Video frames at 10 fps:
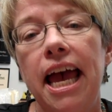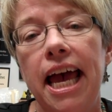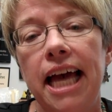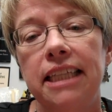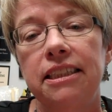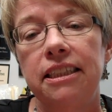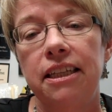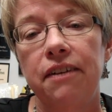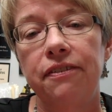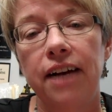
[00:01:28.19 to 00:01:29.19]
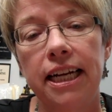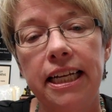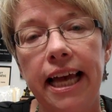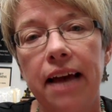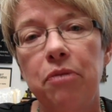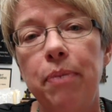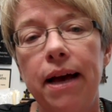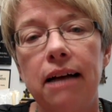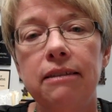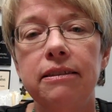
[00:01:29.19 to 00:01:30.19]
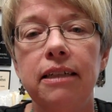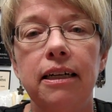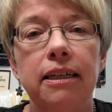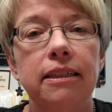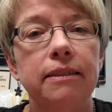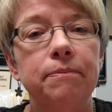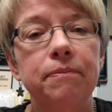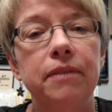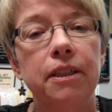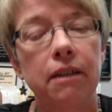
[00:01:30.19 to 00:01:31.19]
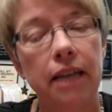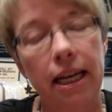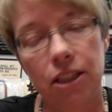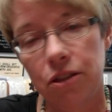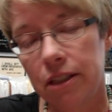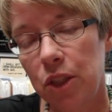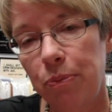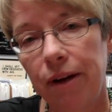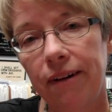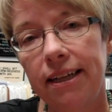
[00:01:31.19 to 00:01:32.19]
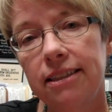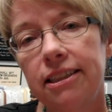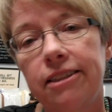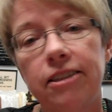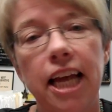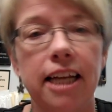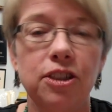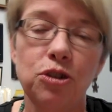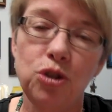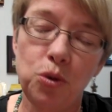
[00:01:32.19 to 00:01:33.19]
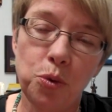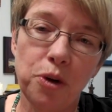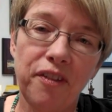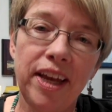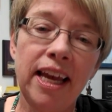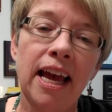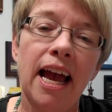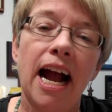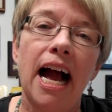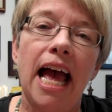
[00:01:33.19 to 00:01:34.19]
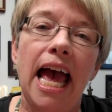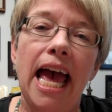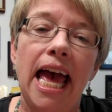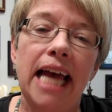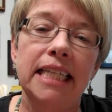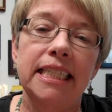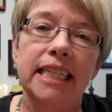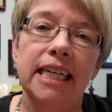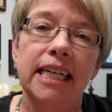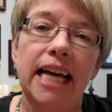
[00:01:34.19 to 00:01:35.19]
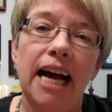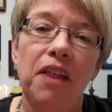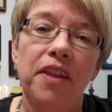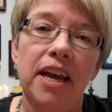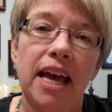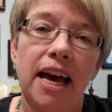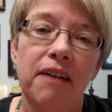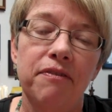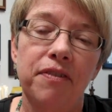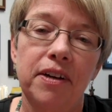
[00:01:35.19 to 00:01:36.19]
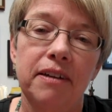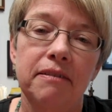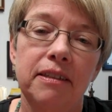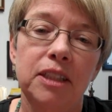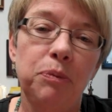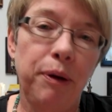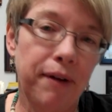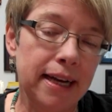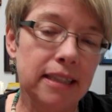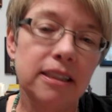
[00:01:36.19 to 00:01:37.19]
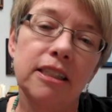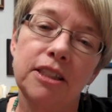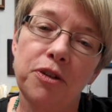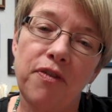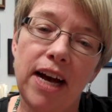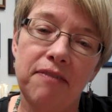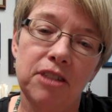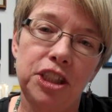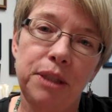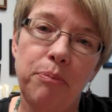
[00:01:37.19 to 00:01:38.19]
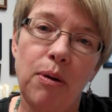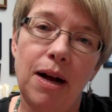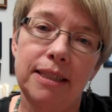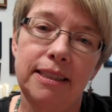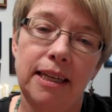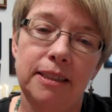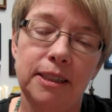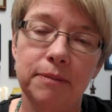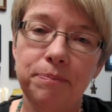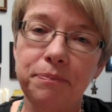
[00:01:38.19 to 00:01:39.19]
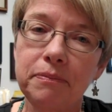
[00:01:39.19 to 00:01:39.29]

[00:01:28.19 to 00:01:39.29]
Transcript: and finding out about their cancer experience, their cancer story, and how they have experienced the survivorship process.